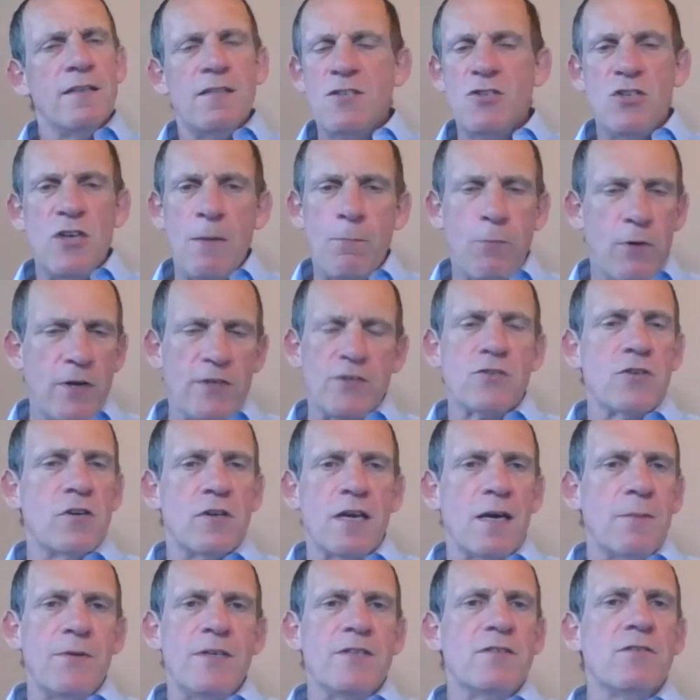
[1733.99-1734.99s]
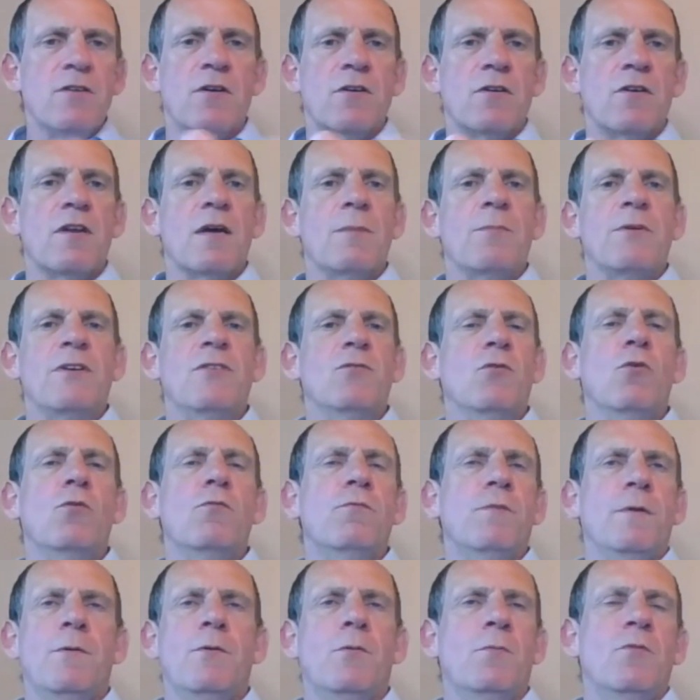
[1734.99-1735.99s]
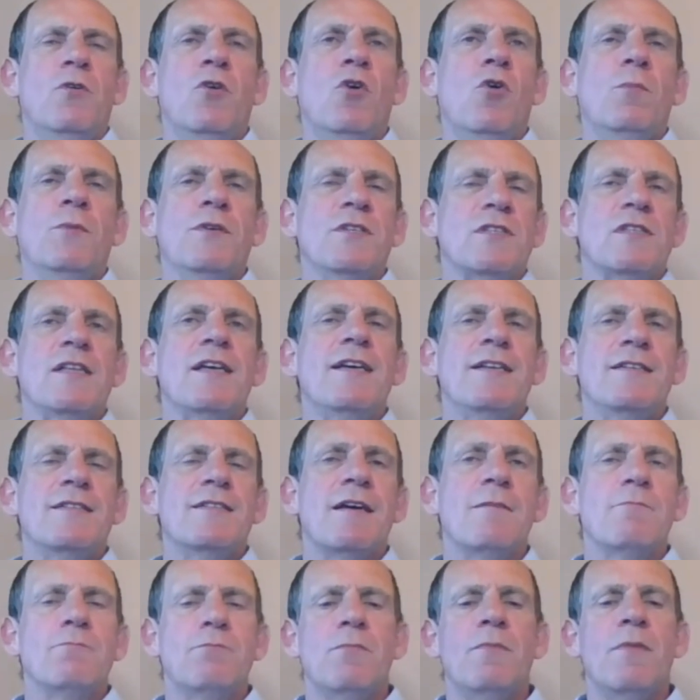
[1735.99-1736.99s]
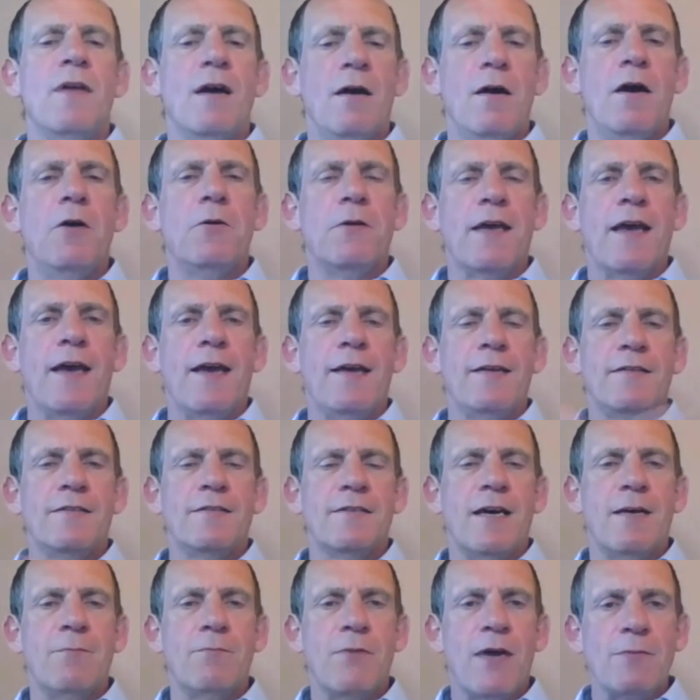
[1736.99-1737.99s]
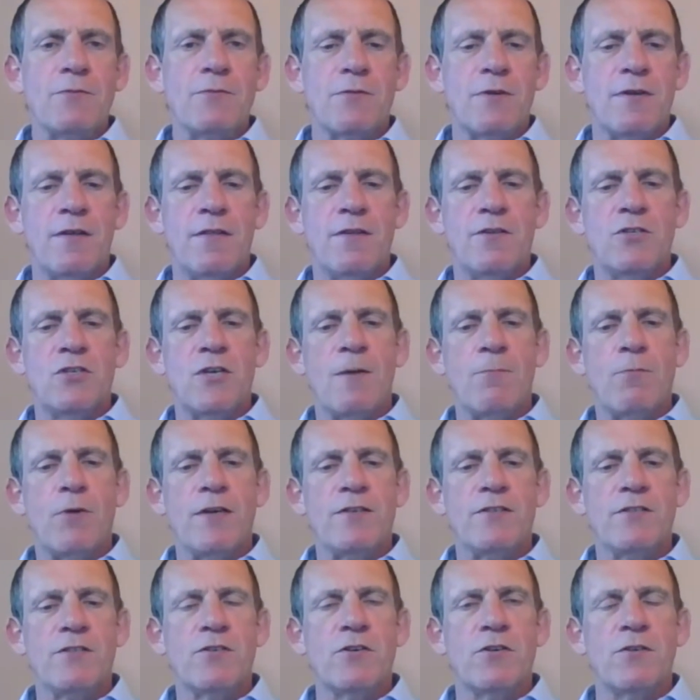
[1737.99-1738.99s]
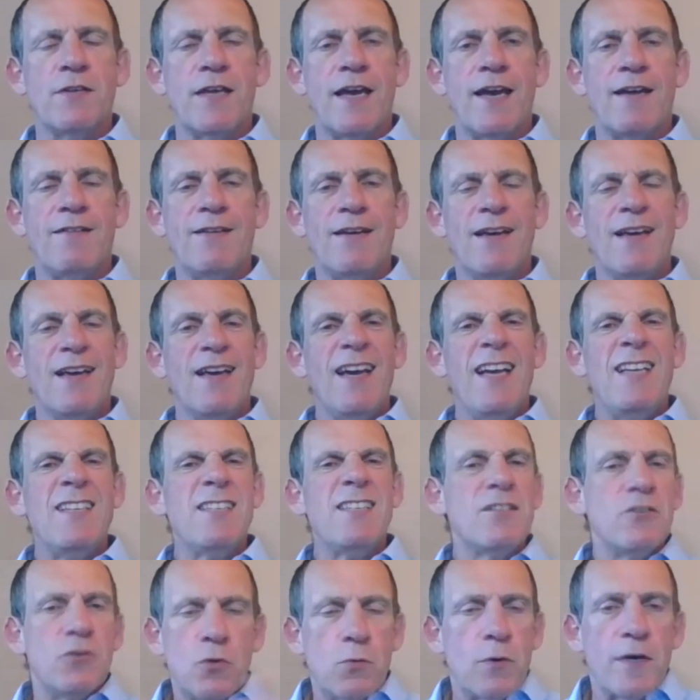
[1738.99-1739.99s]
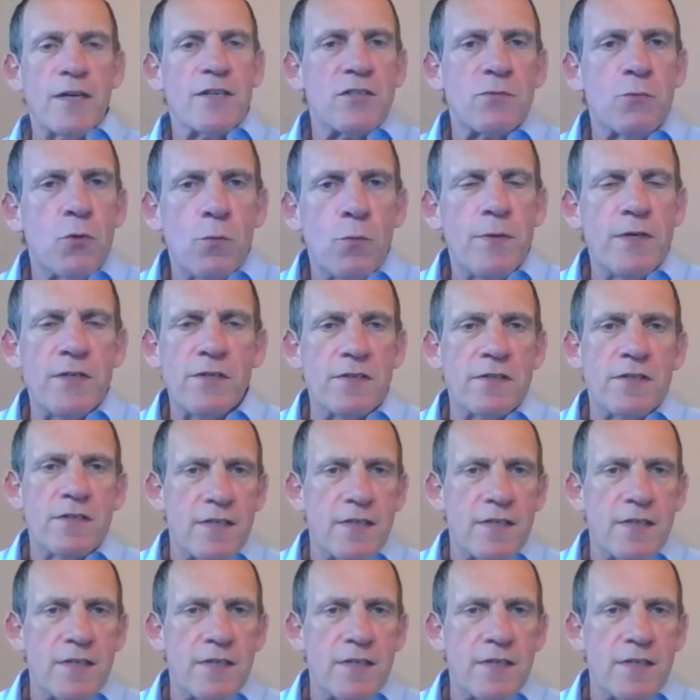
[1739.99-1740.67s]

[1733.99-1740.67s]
The share price has gone up. It's not gone up enormously. It's done okay at a time, perhaps, when other share price has gone down. It's still quite a small business,